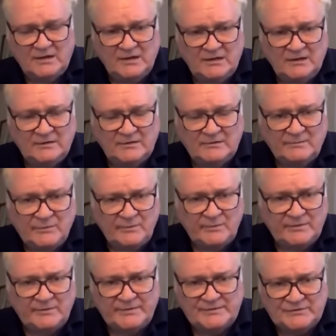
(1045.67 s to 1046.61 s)
the
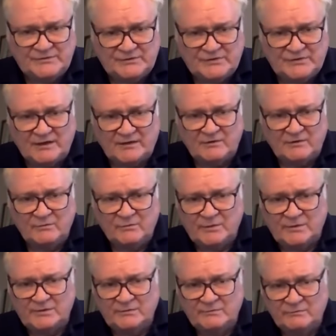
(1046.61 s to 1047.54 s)
boom of the business cycle
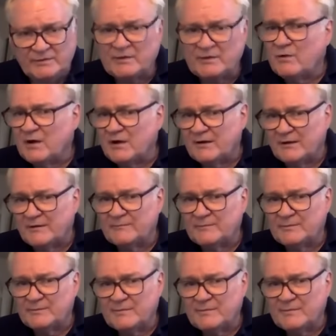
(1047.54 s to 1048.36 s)
would require?